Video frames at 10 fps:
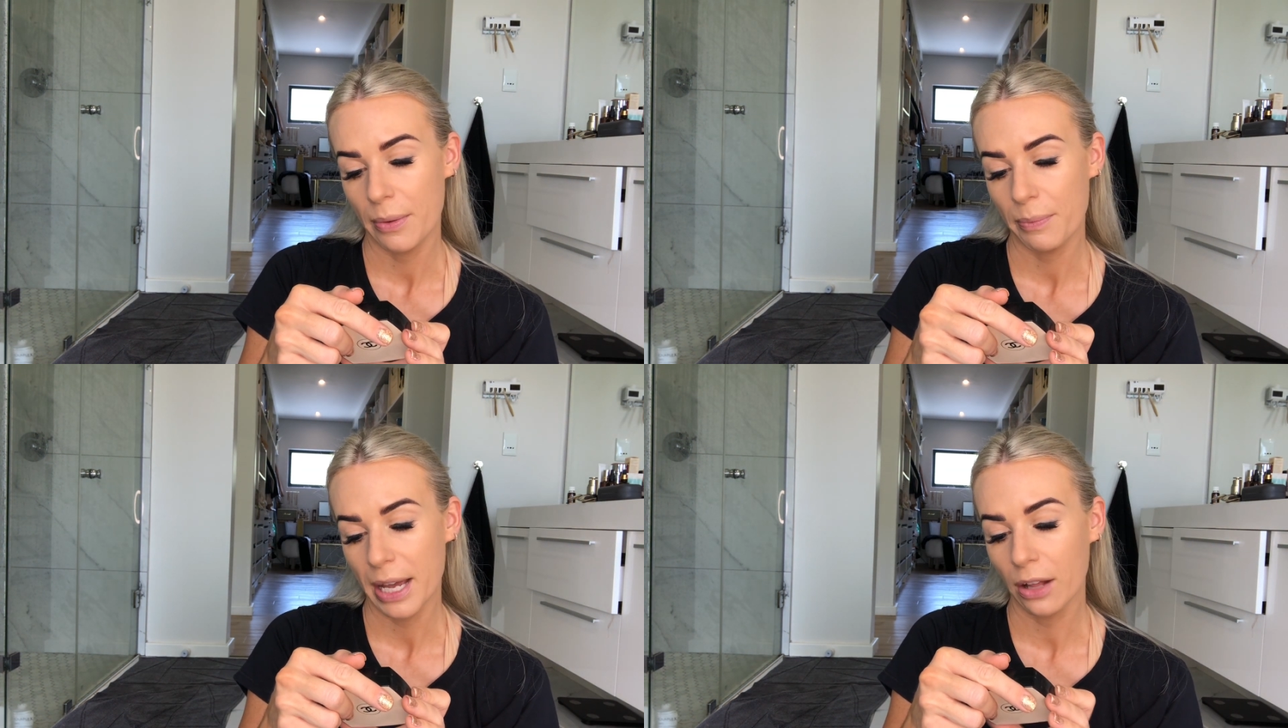
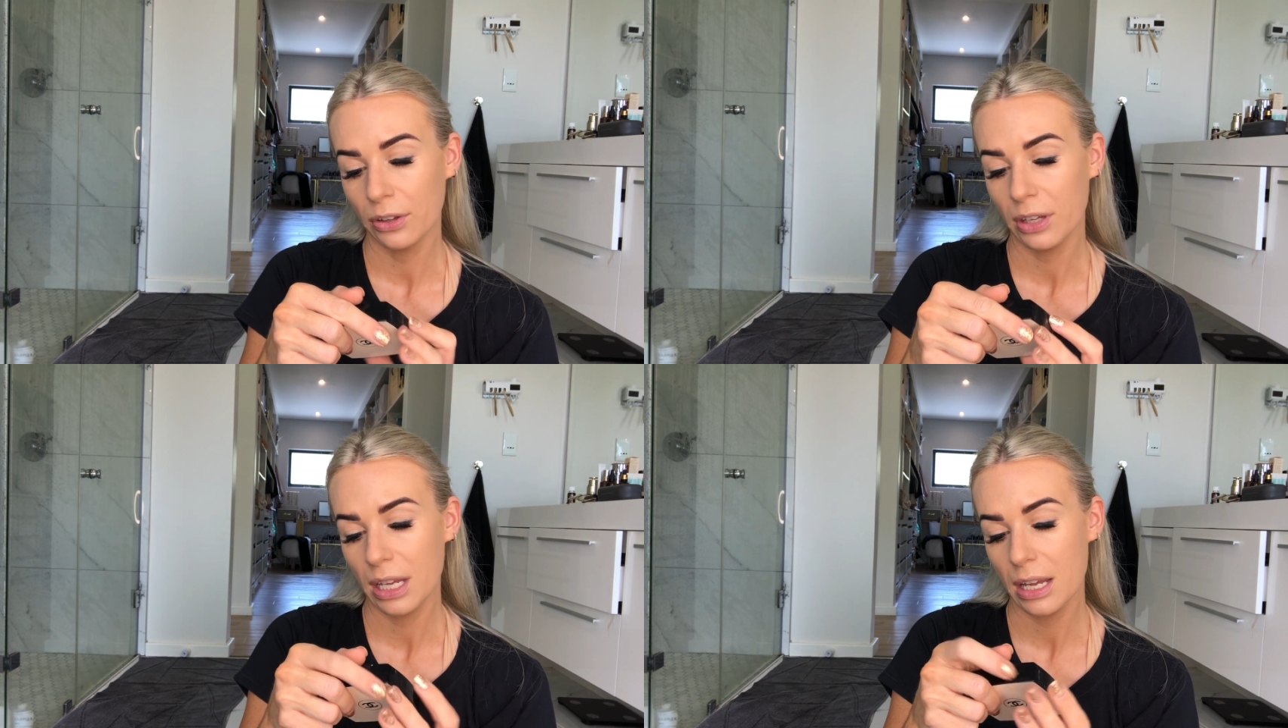
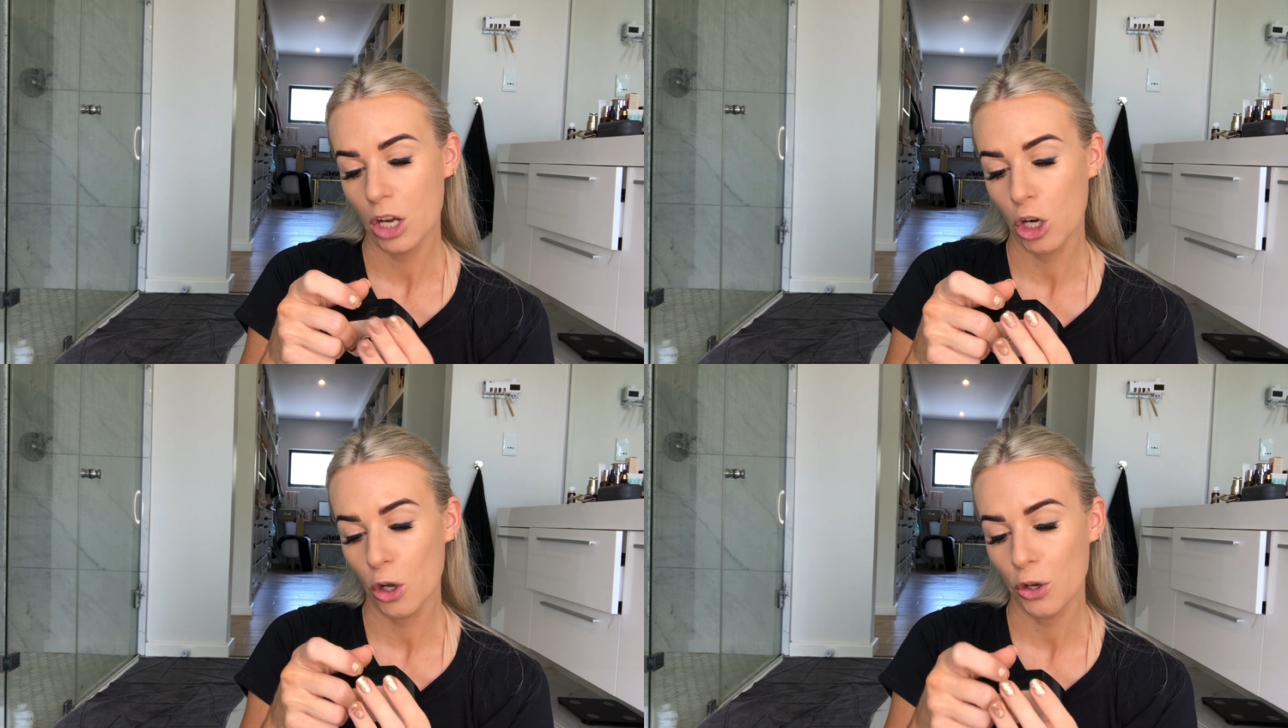Healthy
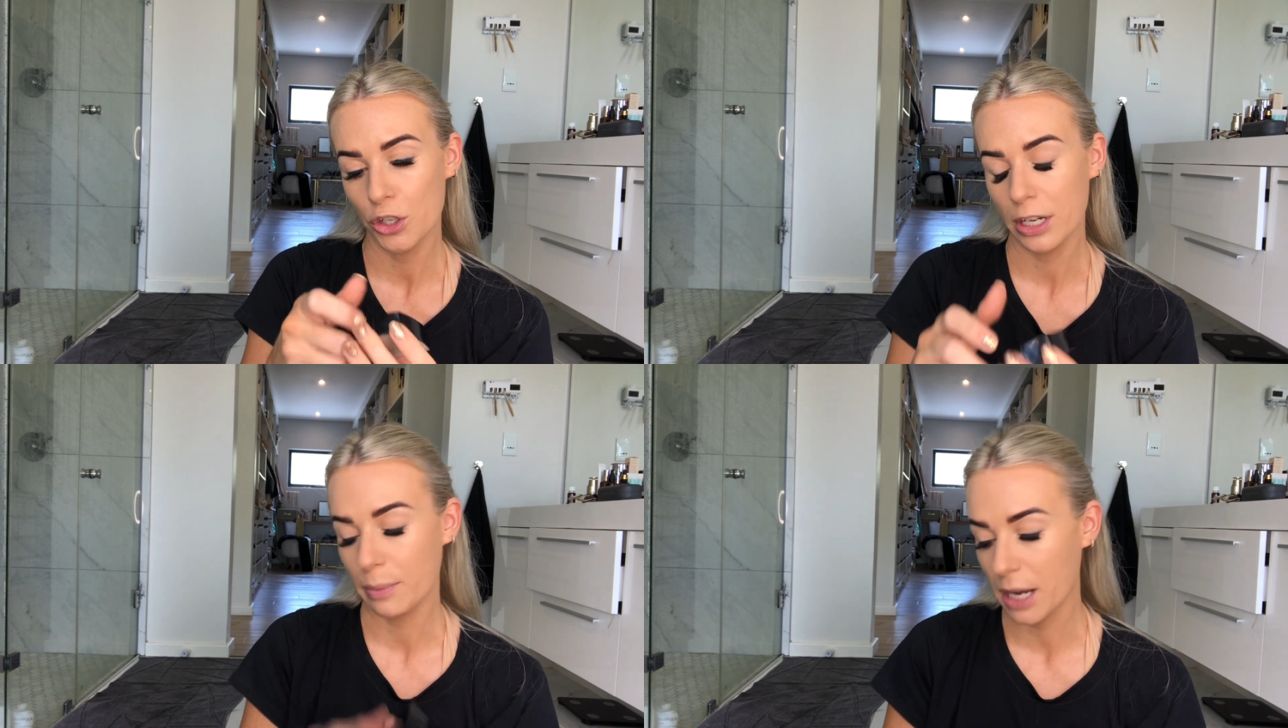Glow
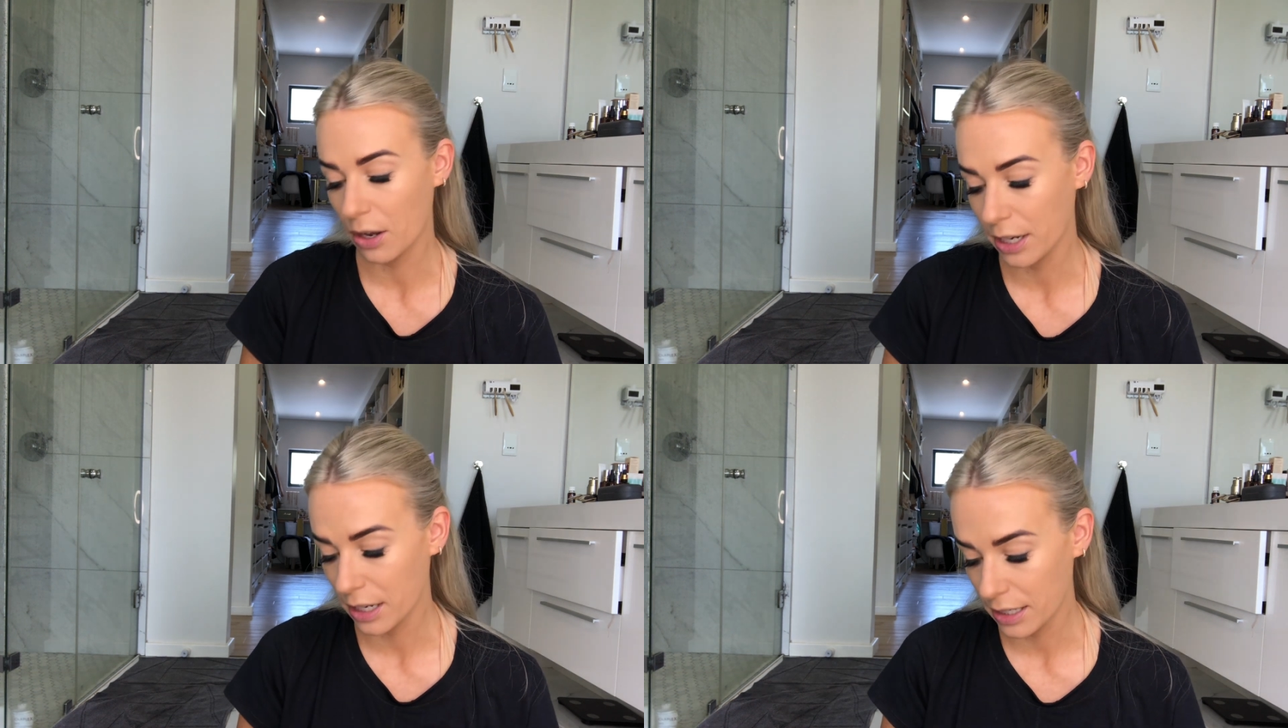Sheer
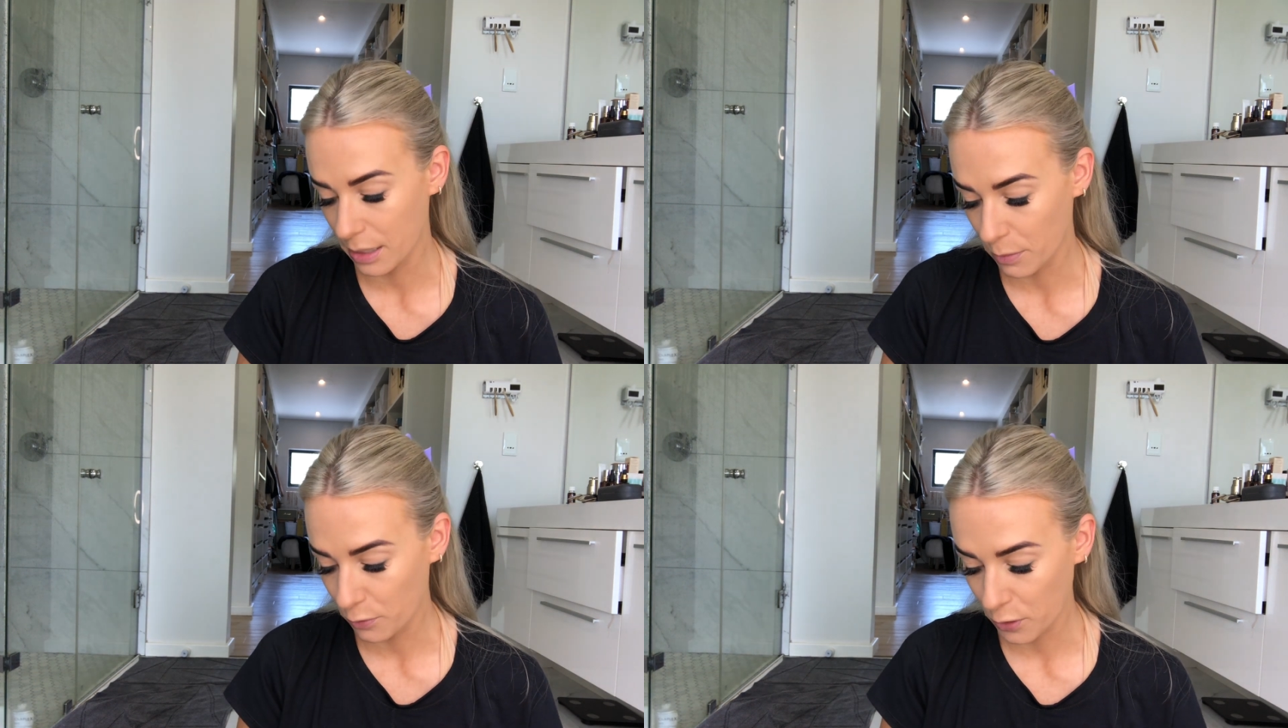Powder
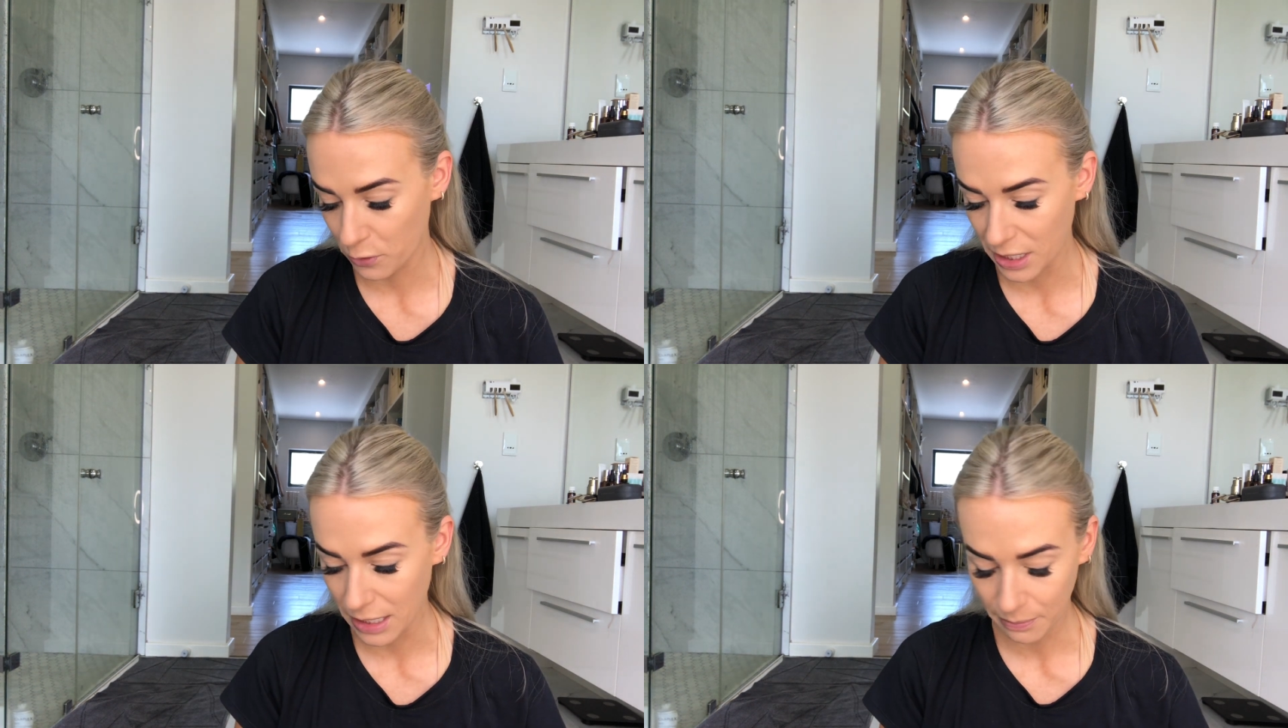number
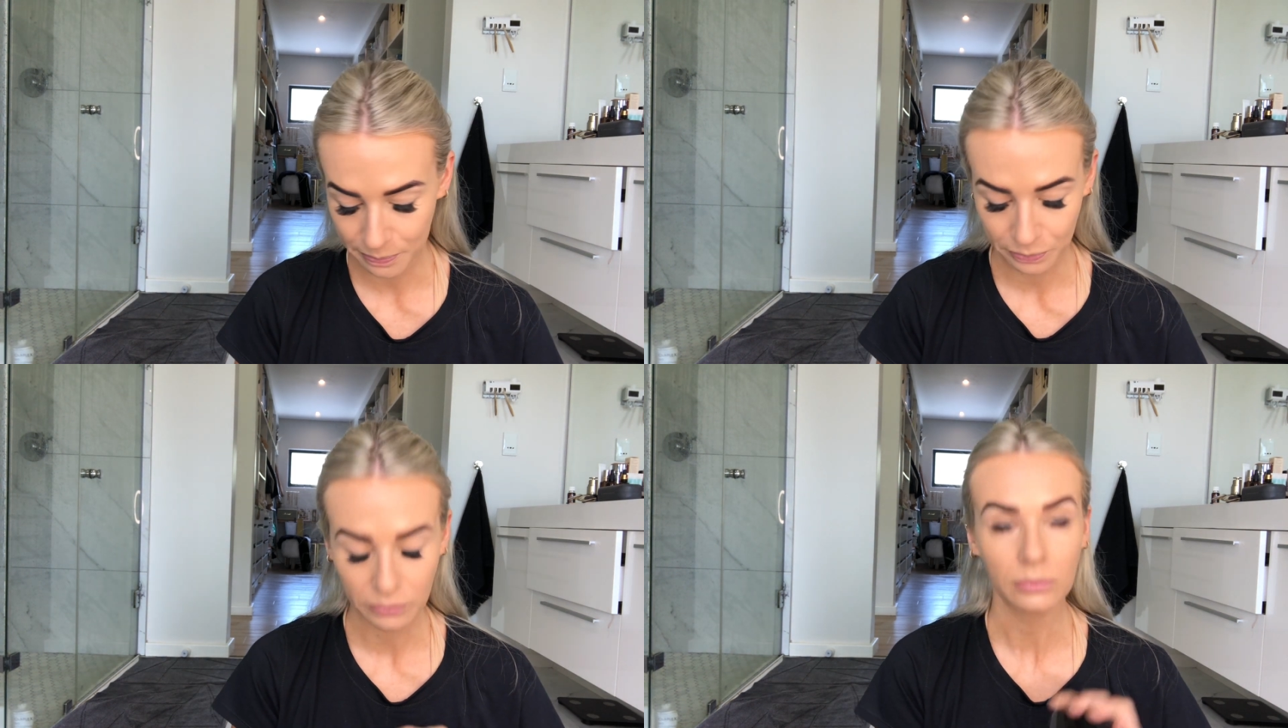50.